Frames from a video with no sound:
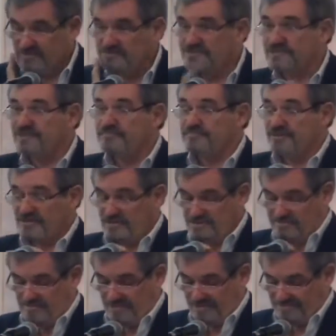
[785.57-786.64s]
Skip the
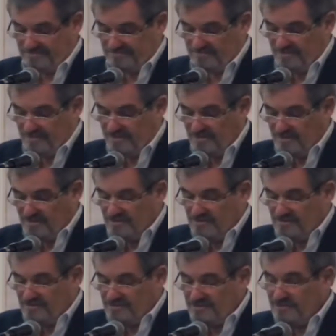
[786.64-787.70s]
combat.
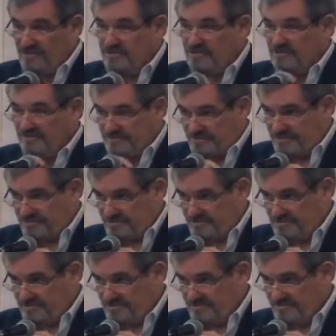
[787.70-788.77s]
Look at the
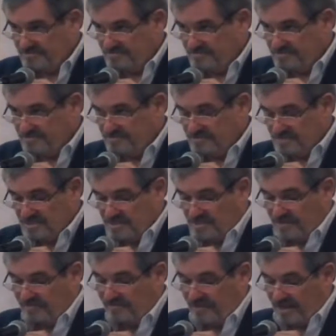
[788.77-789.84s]
images
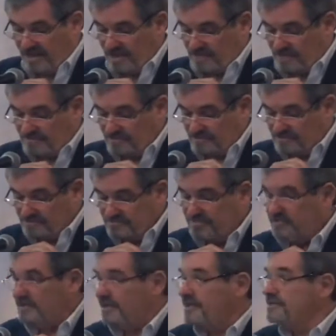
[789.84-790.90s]
of animal and
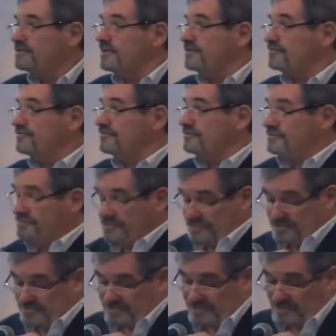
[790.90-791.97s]
plant and truly
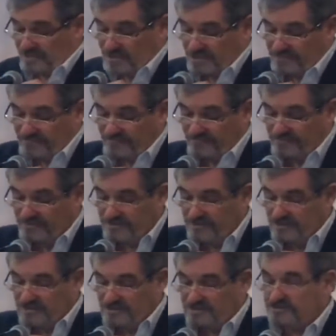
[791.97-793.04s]
human life
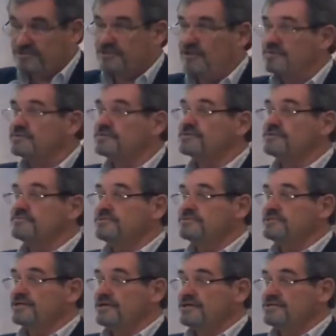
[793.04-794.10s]
in total
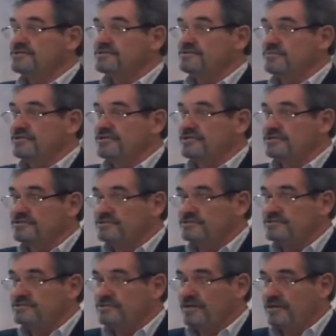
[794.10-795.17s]
communication with
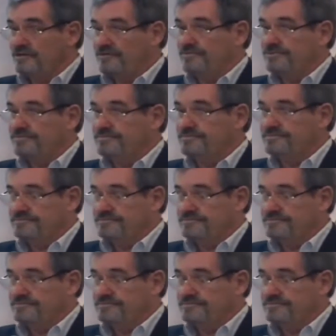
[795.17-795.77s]
each other.